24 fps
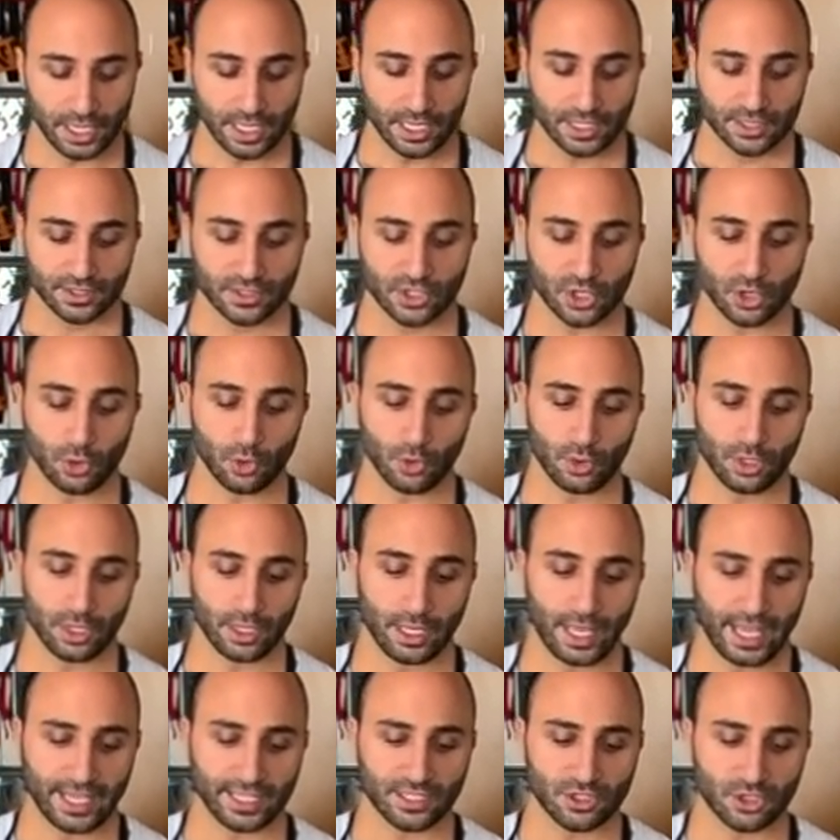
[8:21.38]
So
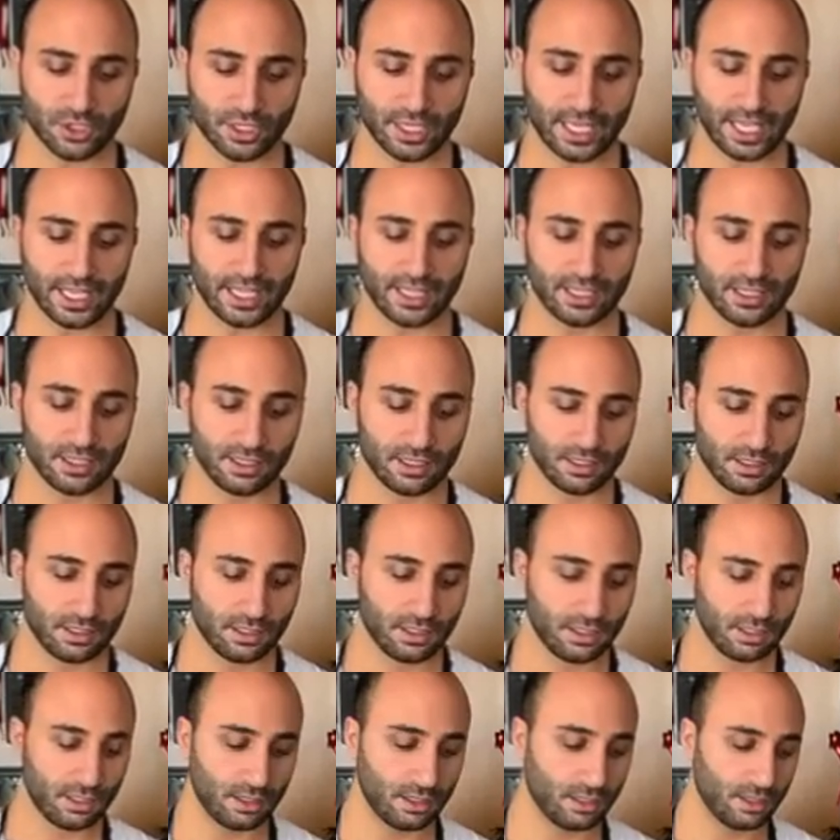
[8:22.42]
as you can,
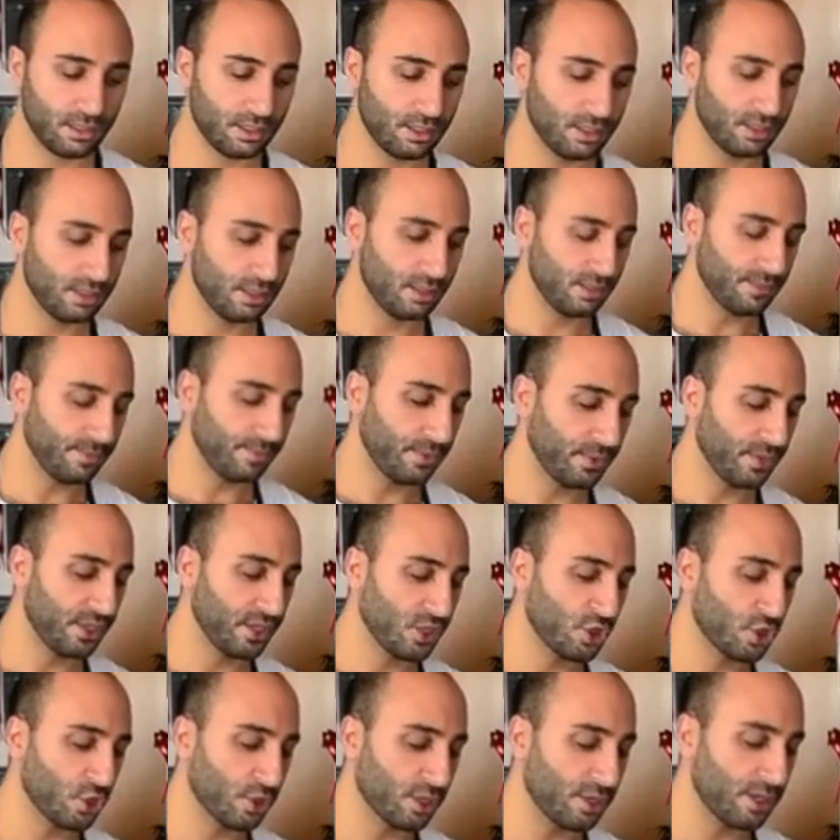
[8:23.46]
the
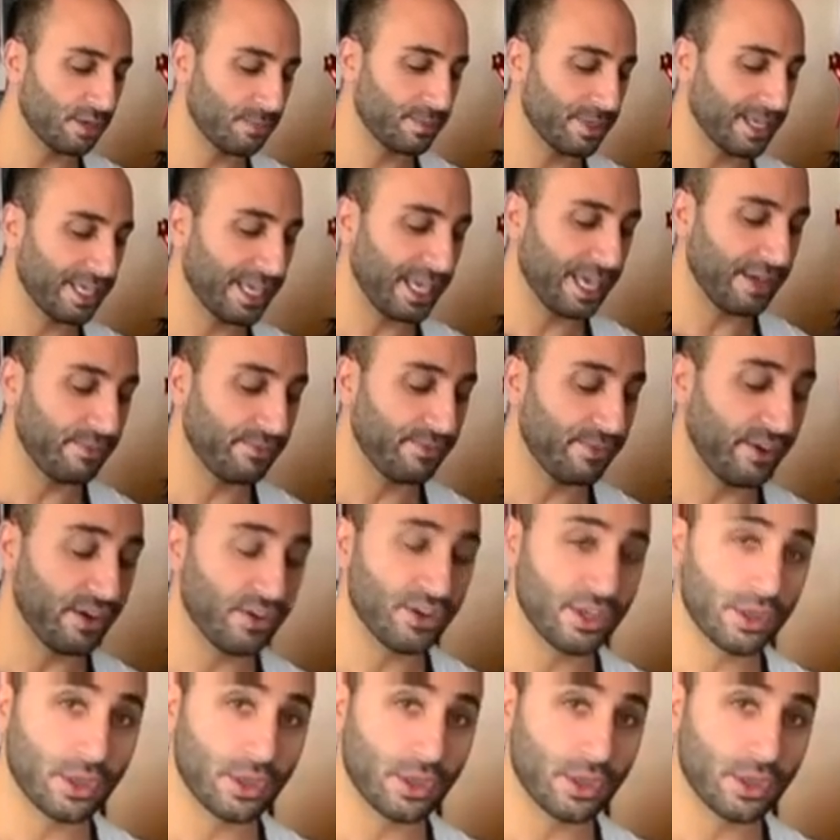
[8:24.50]
sugar became very